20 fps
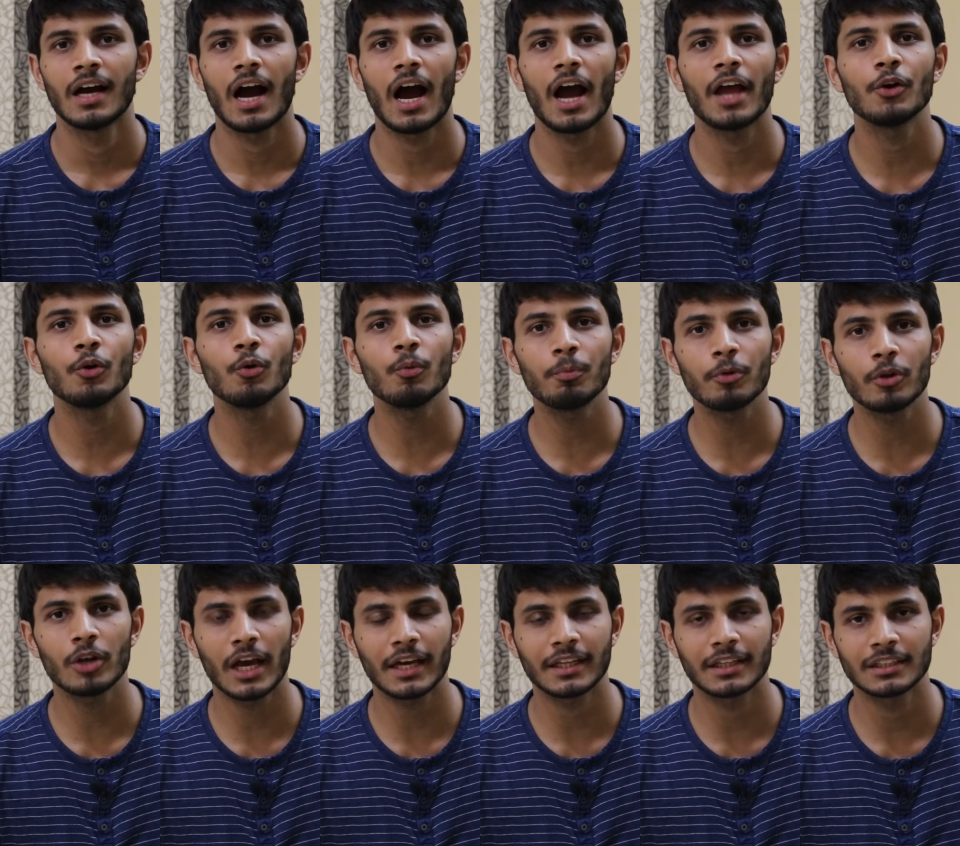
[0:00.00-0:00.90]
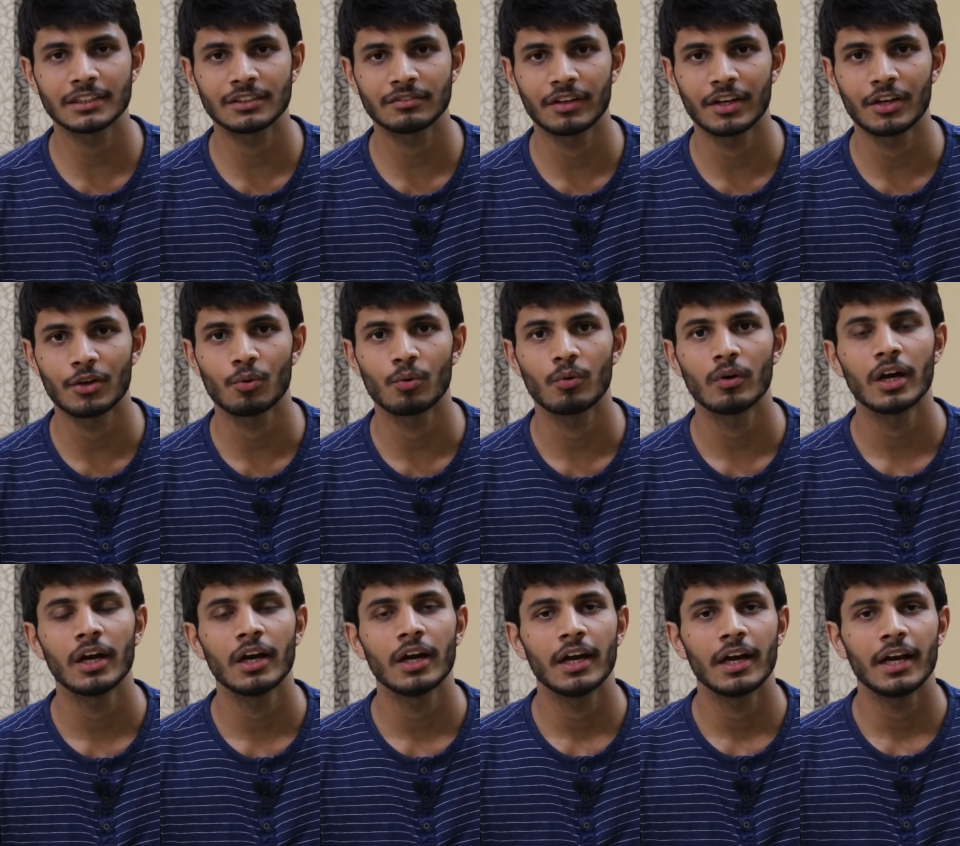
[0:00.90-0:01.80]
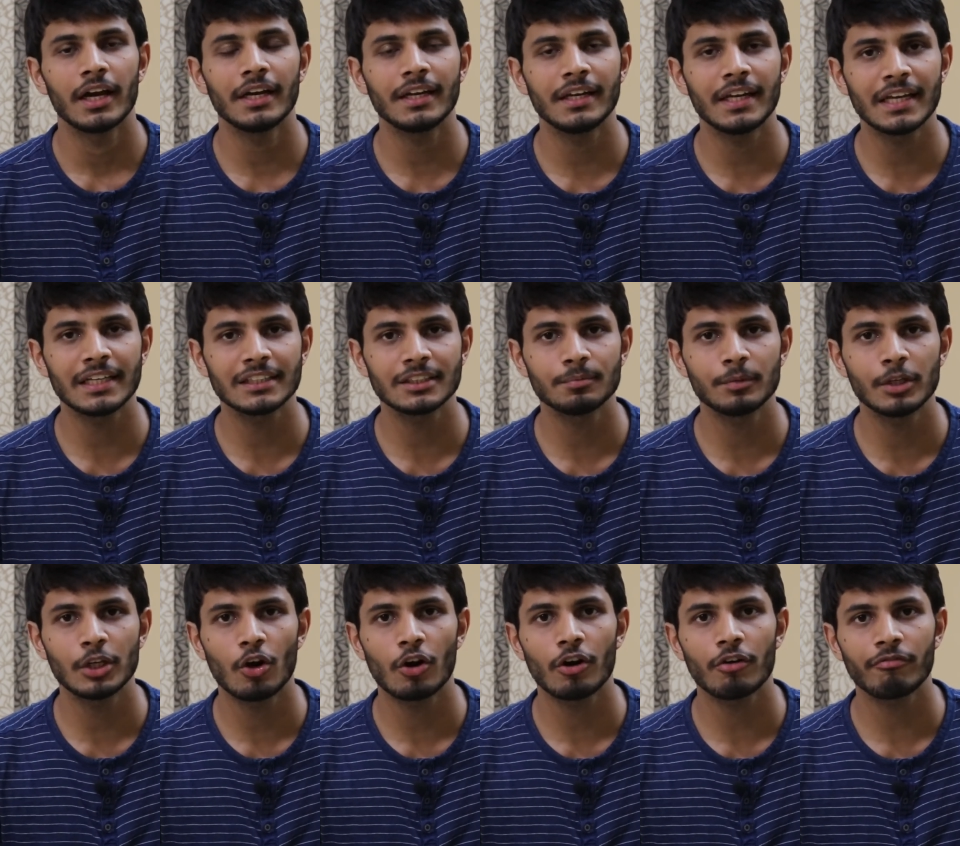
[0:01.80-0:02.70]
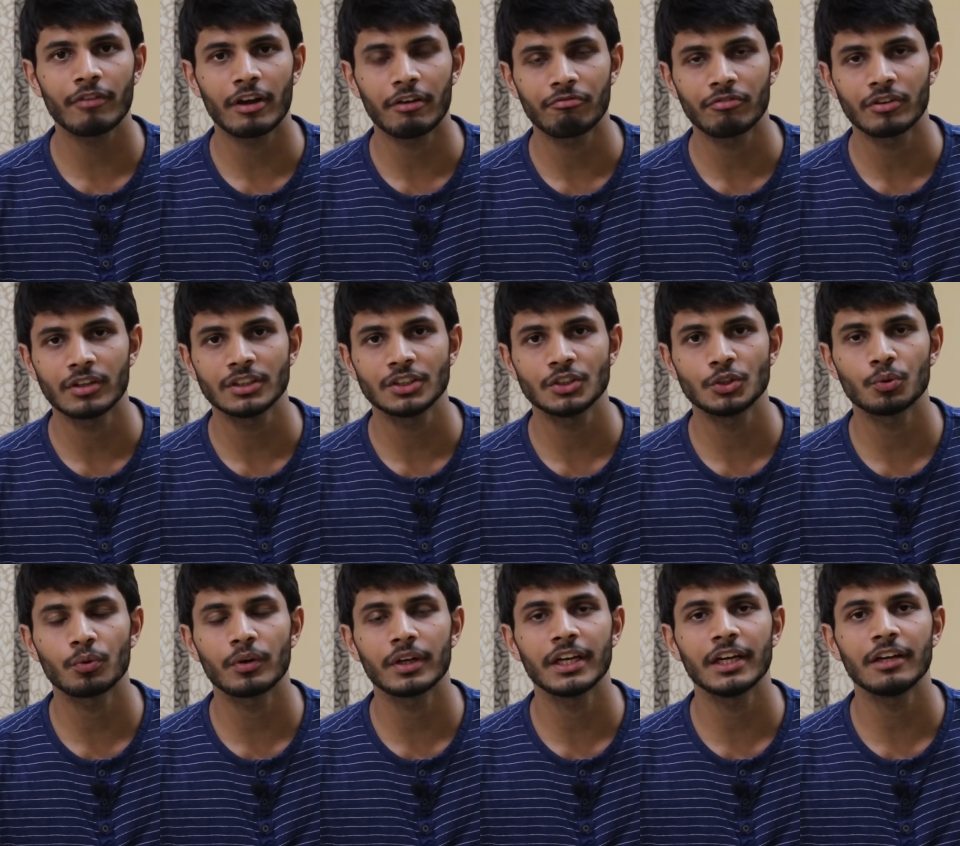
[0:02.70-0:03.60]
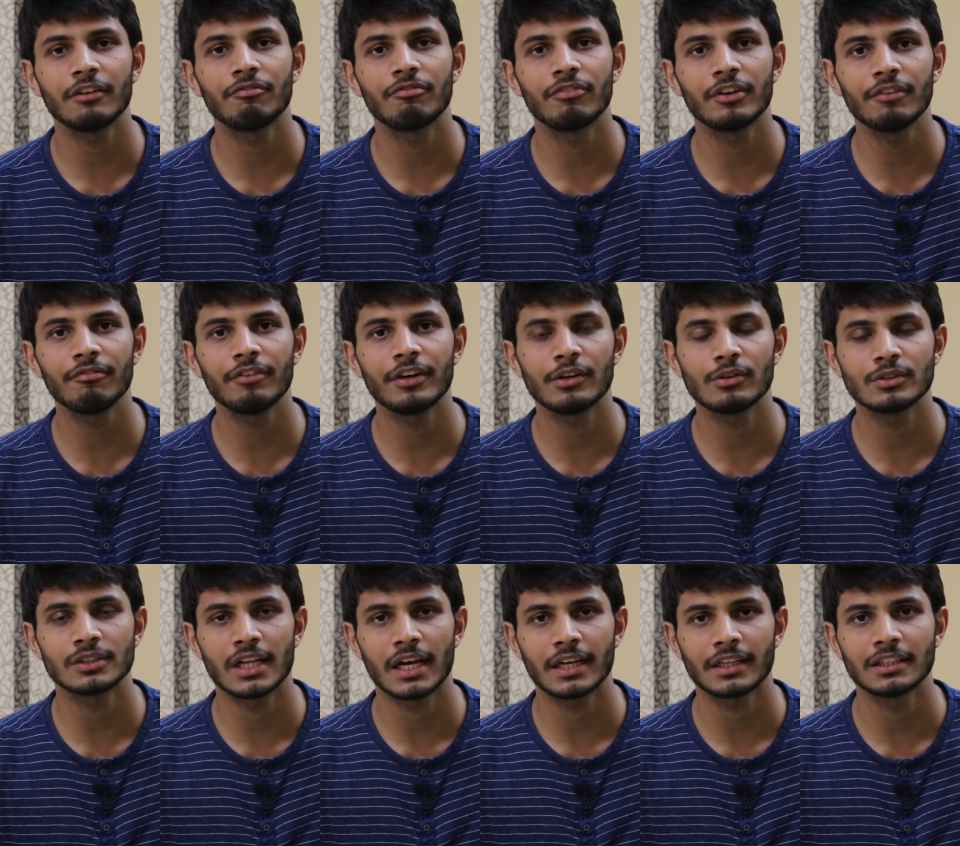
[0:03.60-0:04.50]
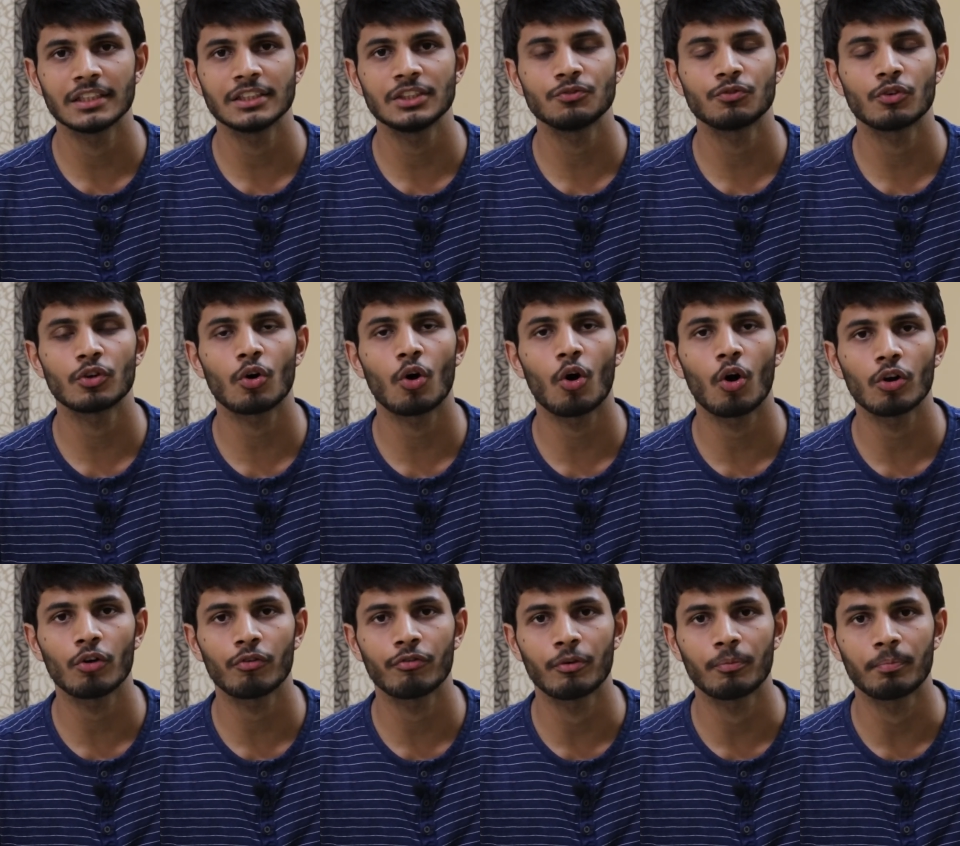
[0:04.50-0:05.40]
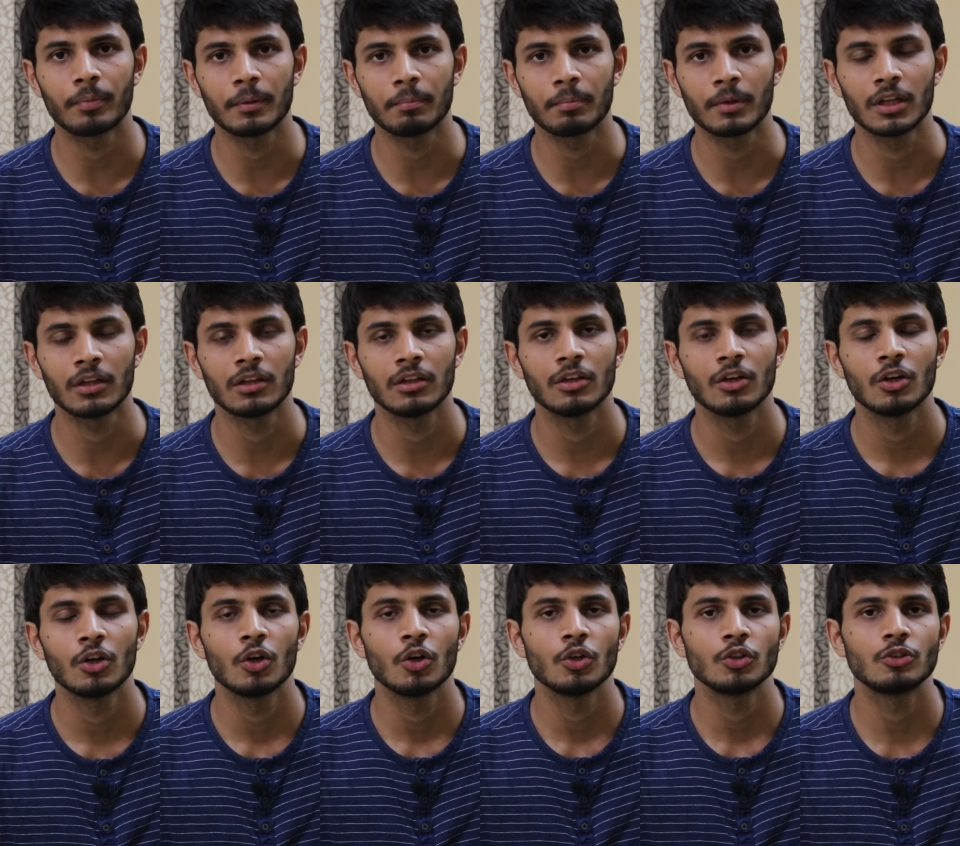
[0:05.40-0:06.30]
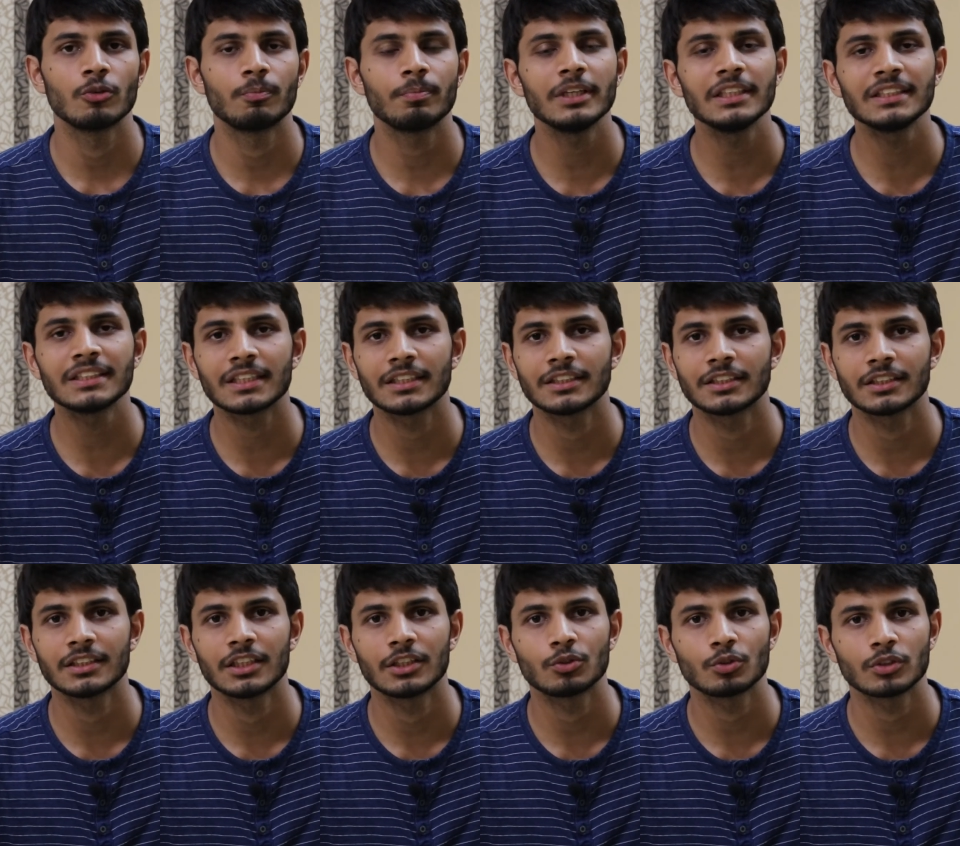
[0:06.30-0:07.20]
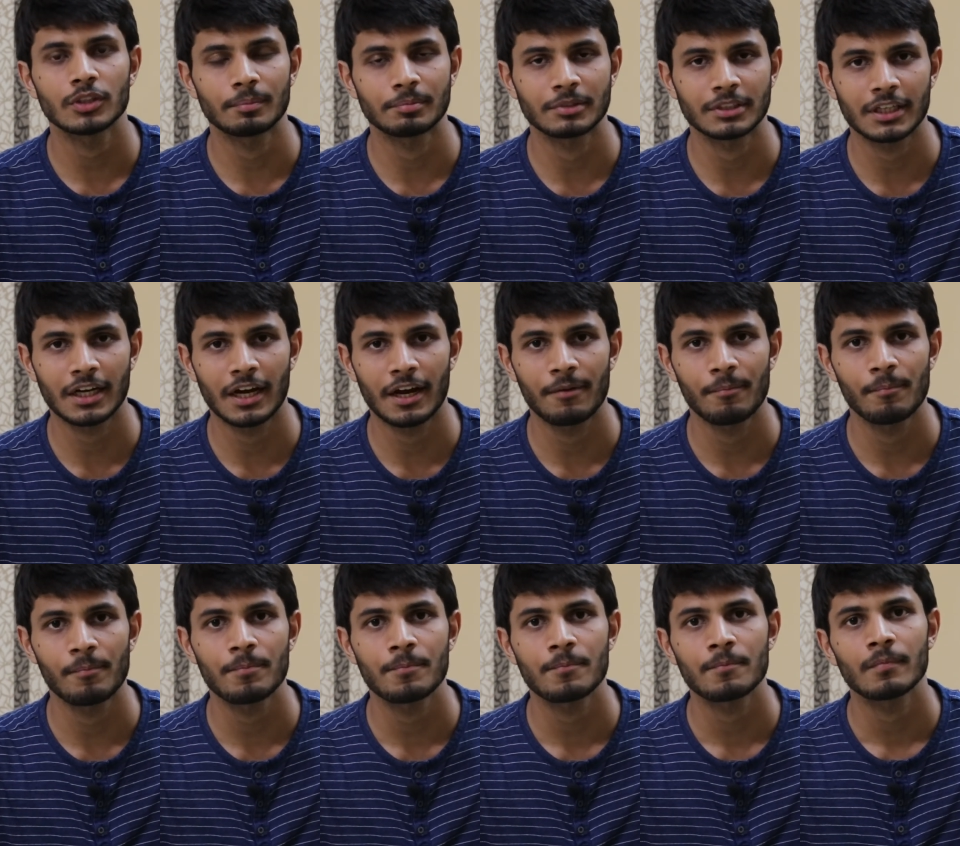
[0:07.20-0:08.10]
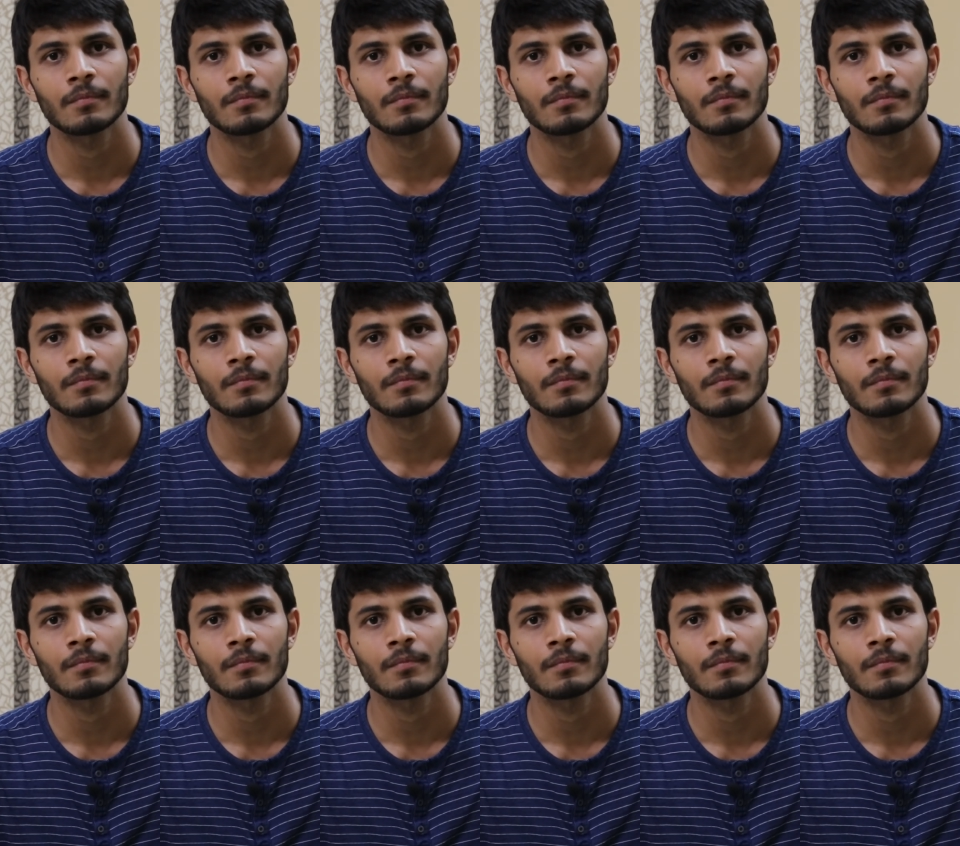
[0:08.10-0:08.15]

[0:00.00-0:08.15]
I hope you like this video. It takes me a lot of efforts to create free videos like these for all of you people. So please consider to subscribe.